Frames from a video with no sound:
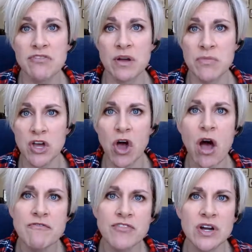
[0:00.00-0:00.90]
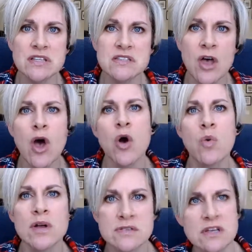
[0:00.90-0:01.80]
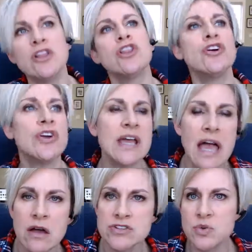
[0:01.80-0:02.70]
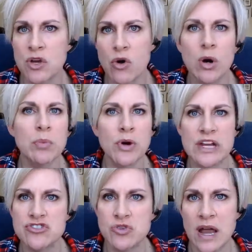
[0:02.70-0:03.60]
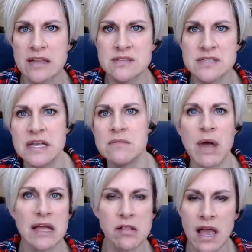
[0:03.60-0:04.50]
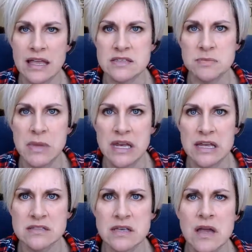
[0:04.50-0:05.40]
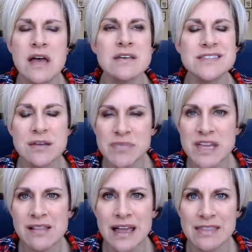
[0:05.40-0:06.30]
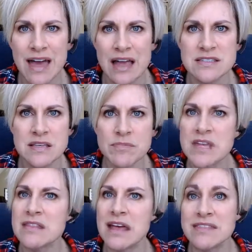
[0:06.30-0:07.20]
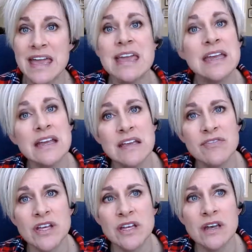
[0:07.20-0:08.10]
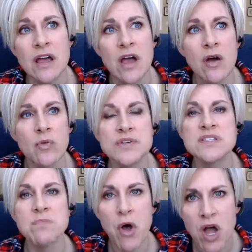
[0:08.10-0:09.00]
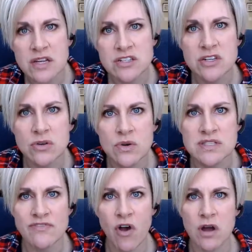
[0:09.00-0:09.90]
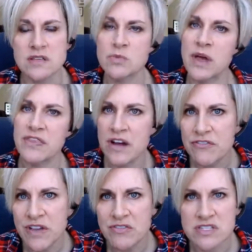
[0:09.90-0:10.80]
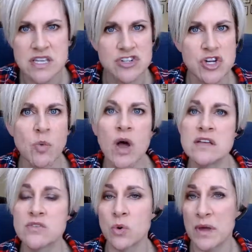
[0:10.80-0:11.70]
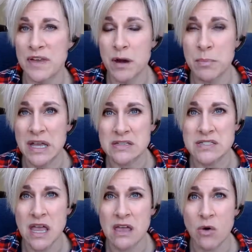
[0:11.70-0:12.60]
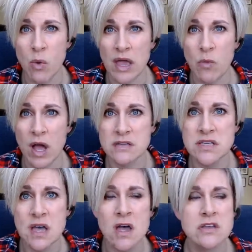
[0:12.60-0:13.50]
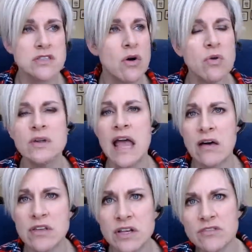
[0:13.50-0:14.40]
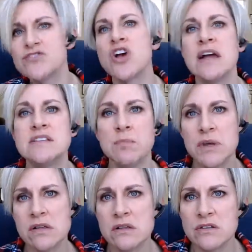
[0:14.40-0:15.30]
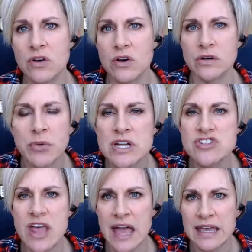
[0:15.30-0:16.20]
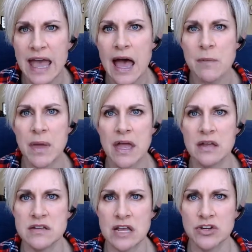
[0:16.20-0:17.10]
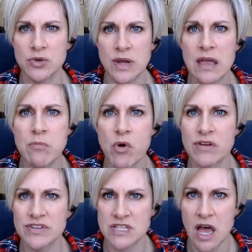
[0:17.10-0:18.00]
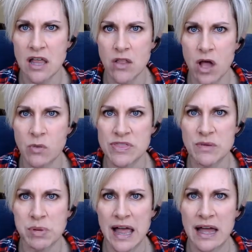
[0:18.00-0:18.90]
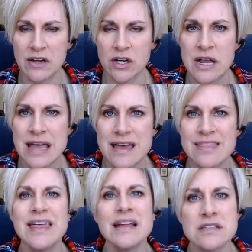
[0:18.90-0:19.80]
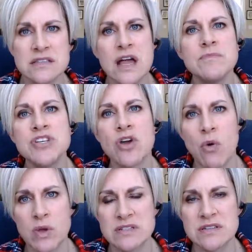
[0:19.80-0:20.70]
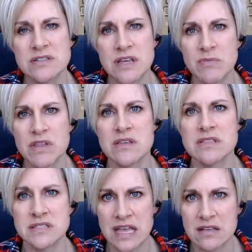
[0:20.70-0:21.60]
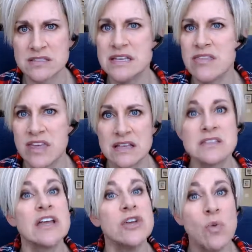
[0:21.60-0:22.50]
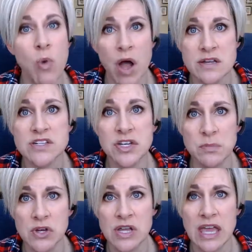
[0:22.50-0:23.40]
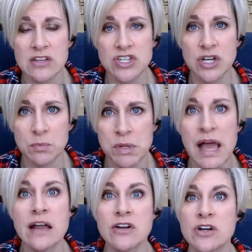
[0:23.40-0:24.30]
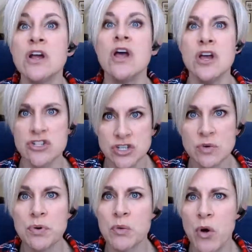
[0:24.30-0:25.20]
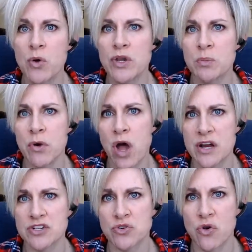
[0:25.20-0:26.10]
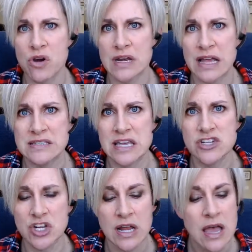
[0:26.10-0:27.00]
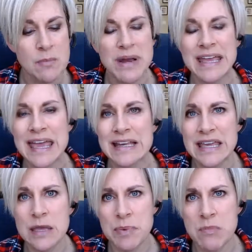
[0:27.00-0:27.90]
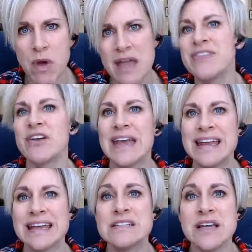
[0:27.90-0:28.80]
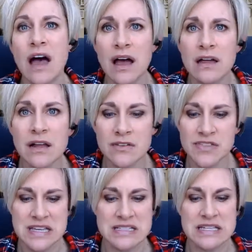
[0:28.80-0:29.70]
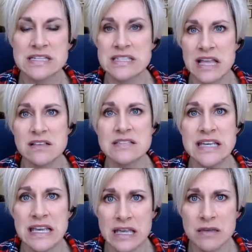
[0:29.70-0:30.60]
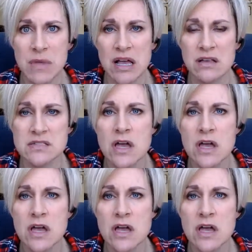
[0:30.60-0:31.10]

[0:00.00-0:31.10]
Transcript: from the conference was learning how to incorporate trends in my clients' meetings. Something like that, something that they can even respond to as far as what their favorite session was or what their biggest takeaway was. So now that you've tried to build or that gap and create more of a dialogue with the planner, then it's time to go into some of the salesy things that you want to communicate to your planner to promote your product or organization. But again, keep in mind they're getting a ton of these salesy emails,